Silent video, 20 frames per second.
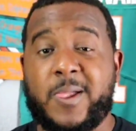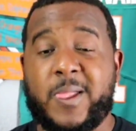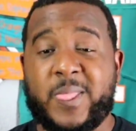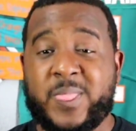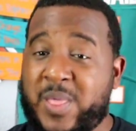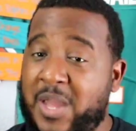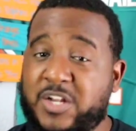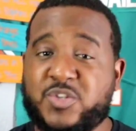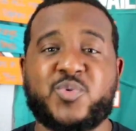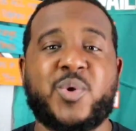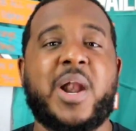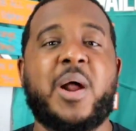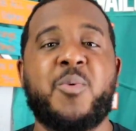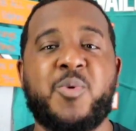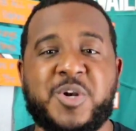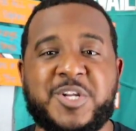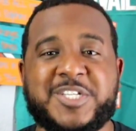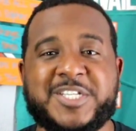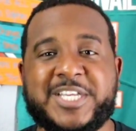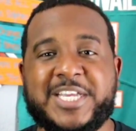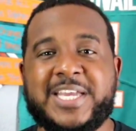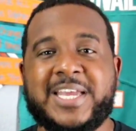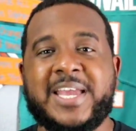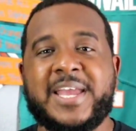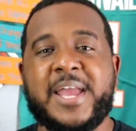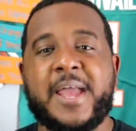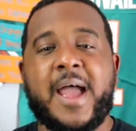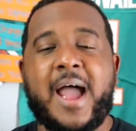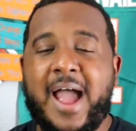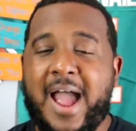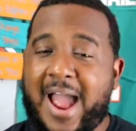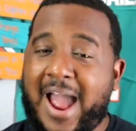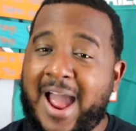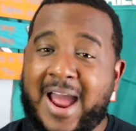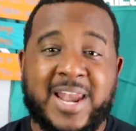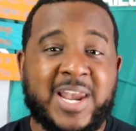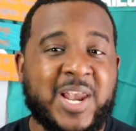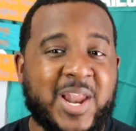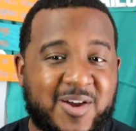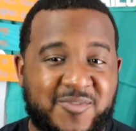That's what I want to see.
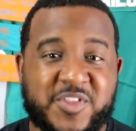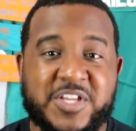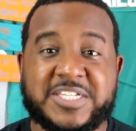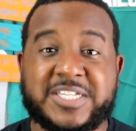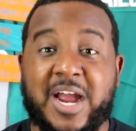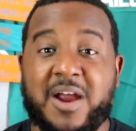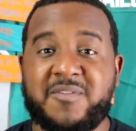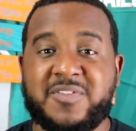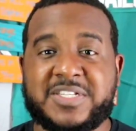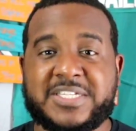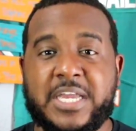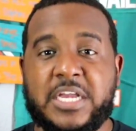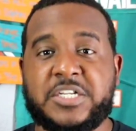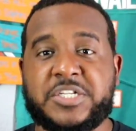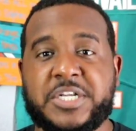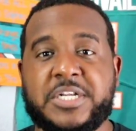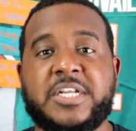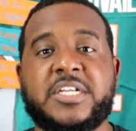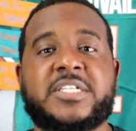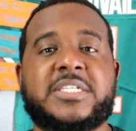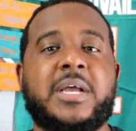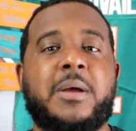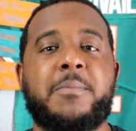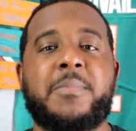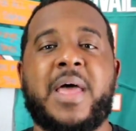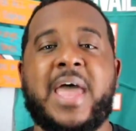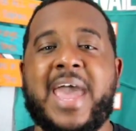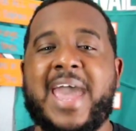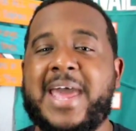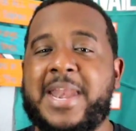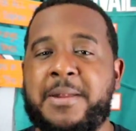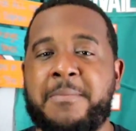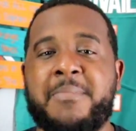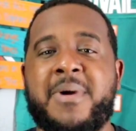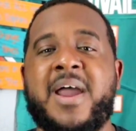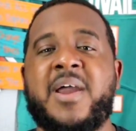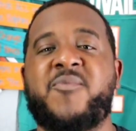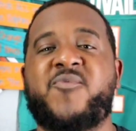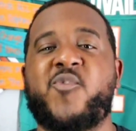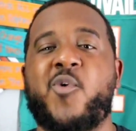I love this conversation. It's something I had in
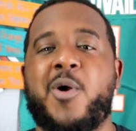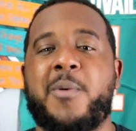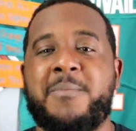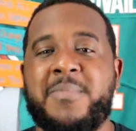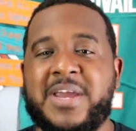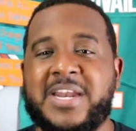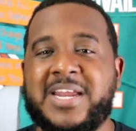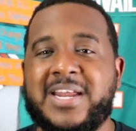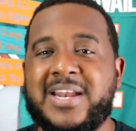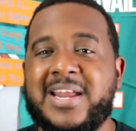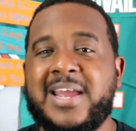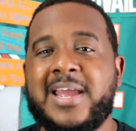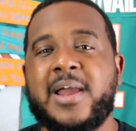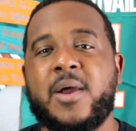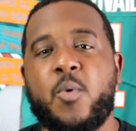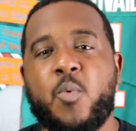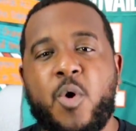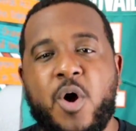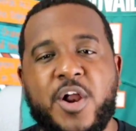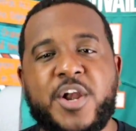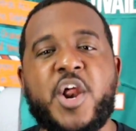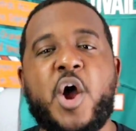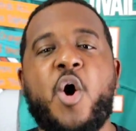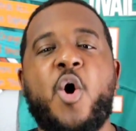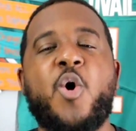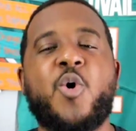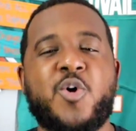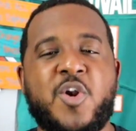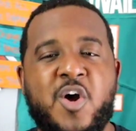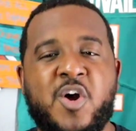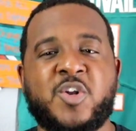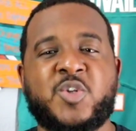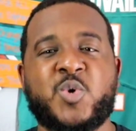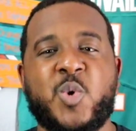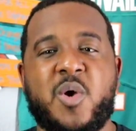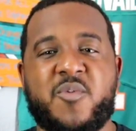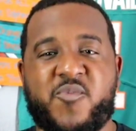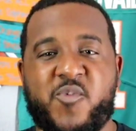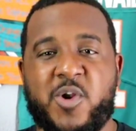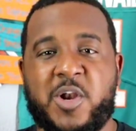mind for a minute. Wanted to hold on
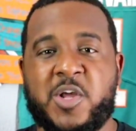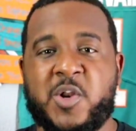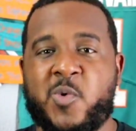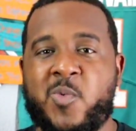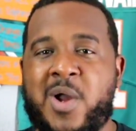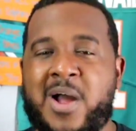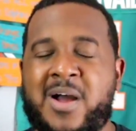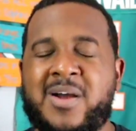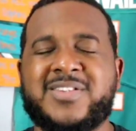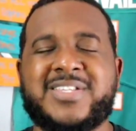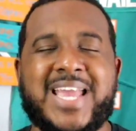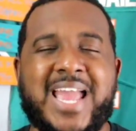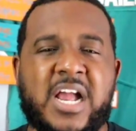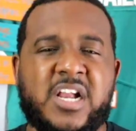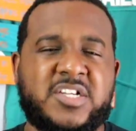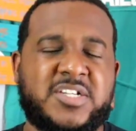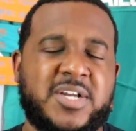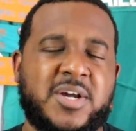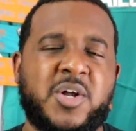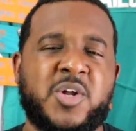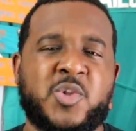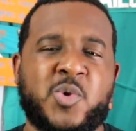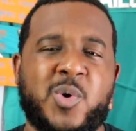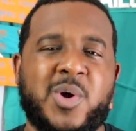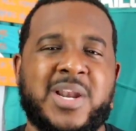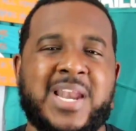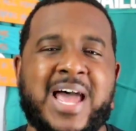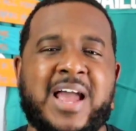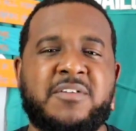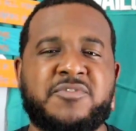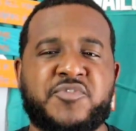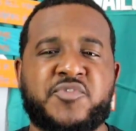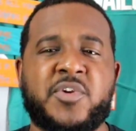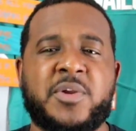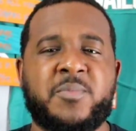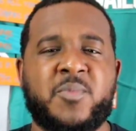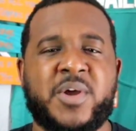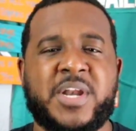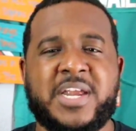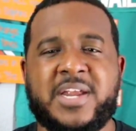to it for a little while. I was actually going to do a live
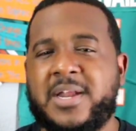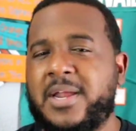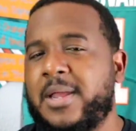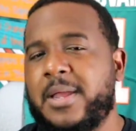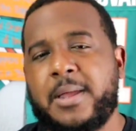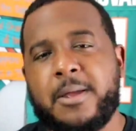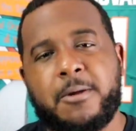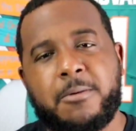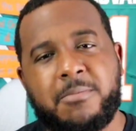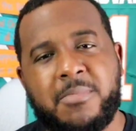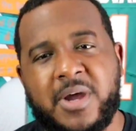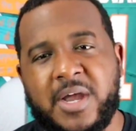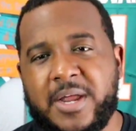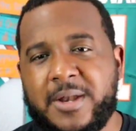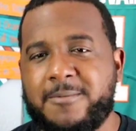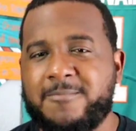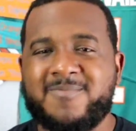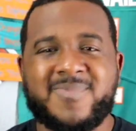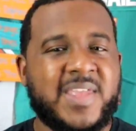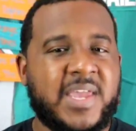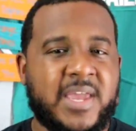stream with it, but